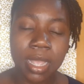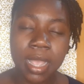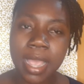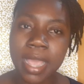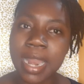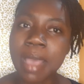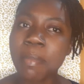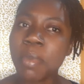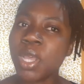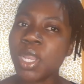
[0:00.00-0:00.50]

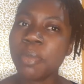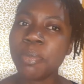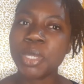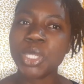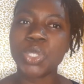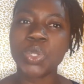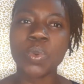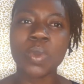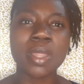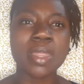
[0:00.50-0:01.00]
And I'm going to
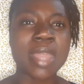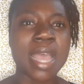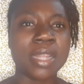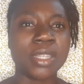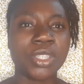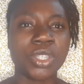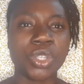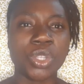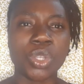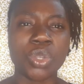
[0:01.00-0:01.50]
be doing
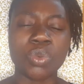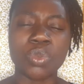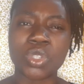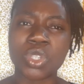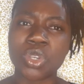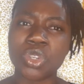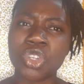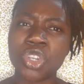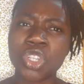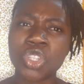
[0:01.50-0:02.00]
that to you.
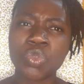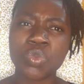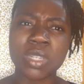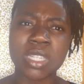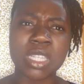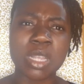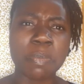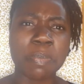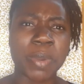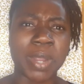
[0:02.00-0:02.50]
So just
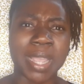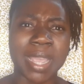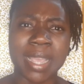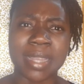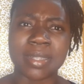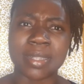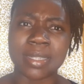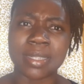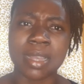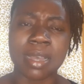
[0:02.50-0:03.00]

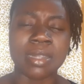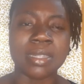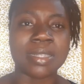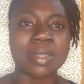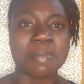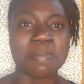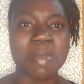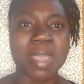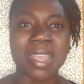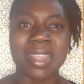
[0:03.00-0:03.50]
reciprocate it
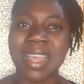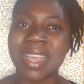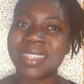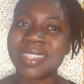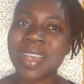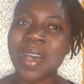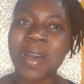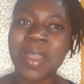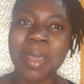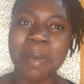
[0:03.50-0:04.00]
unto me.
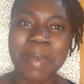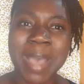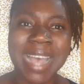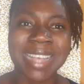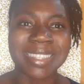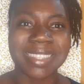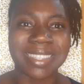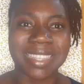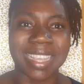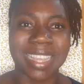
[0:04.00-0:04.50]
That's all I'm
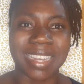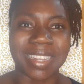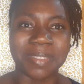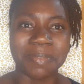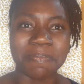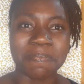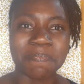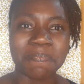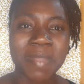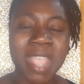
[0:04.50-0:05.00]
asking.
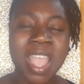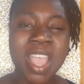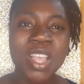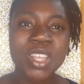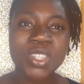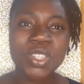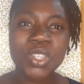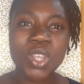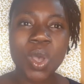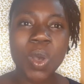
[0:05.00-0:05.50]

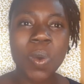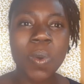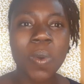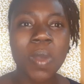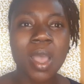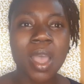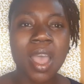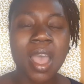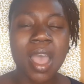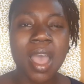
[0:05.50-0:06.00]

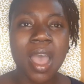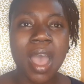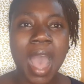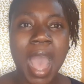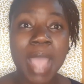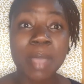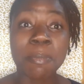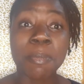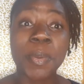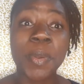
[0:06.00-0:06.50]
So
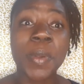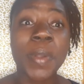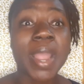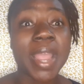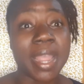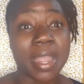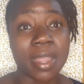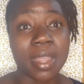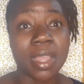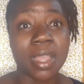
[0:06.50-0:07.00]
I
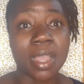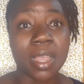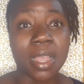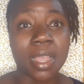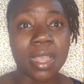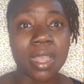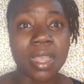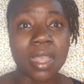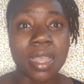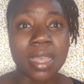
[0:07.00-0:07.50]
pray
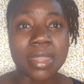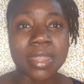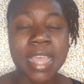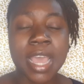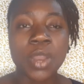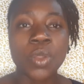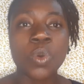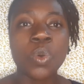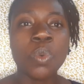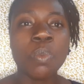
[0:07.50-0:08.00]

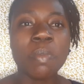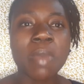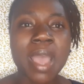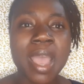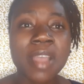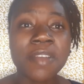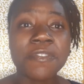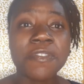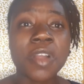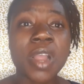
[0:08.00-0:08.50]
that
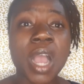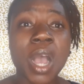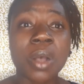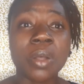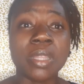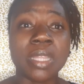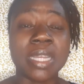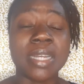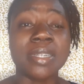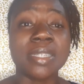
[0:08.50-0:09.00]
whomever
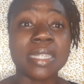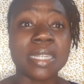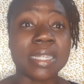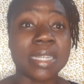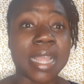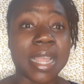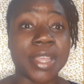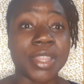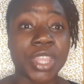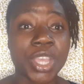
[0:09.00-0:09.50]
out there
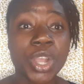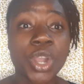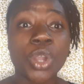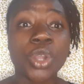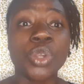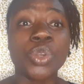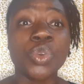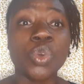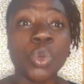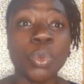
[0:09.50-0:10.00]
today, there are
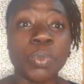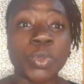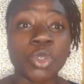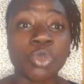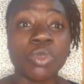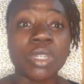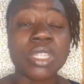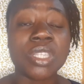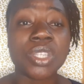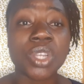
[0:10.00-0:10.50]
groups,
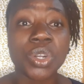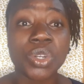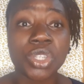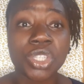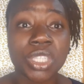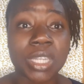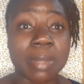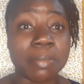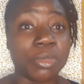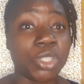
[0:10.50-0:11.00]

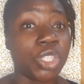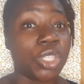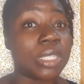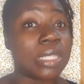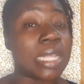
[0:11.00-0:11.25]
research them.